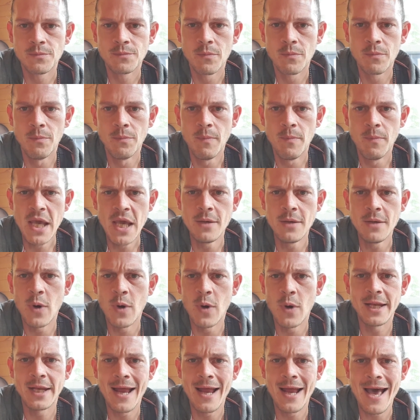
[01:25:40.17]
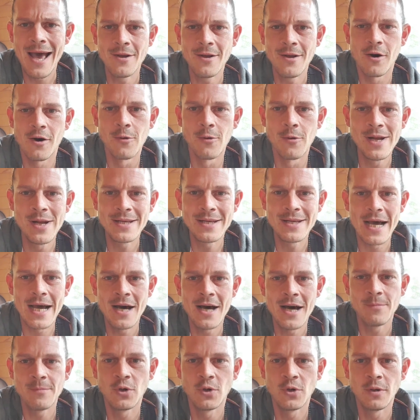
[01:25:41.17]
Me, where did I go? Went
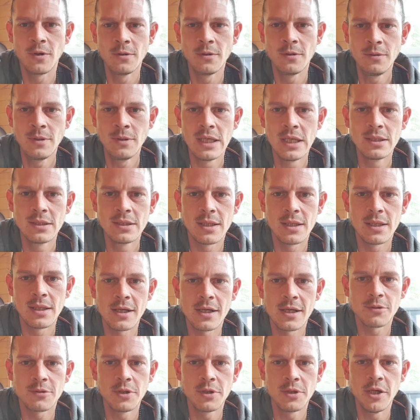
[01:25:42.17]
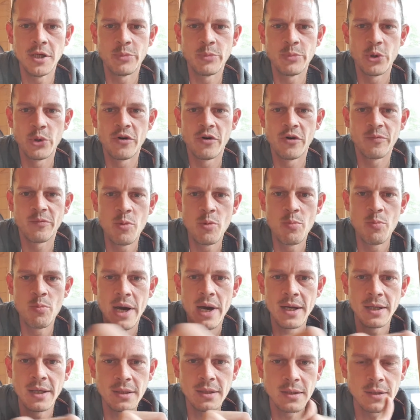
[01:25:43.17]
Dartmoor in the last week, but been
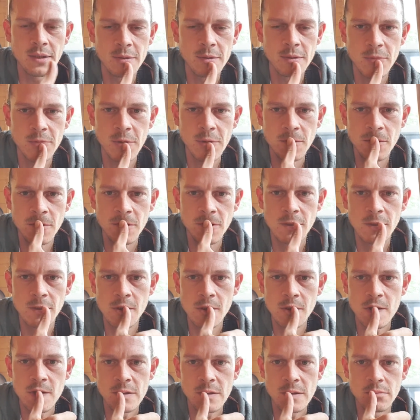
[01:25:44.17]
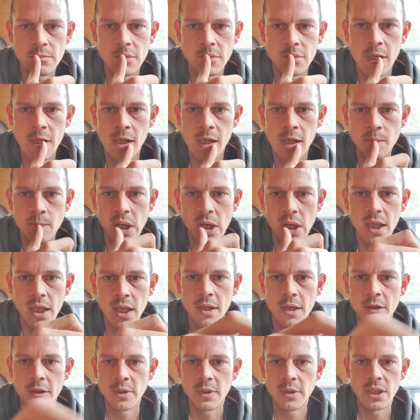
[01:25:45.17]
back since, since yeah, back in
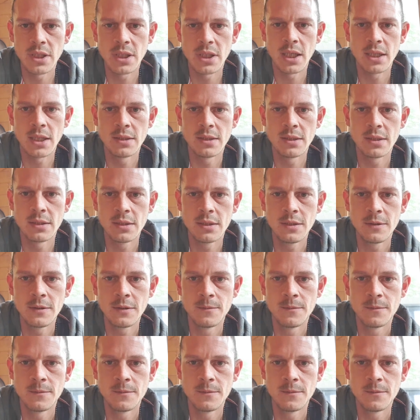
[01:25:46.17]
the weekend.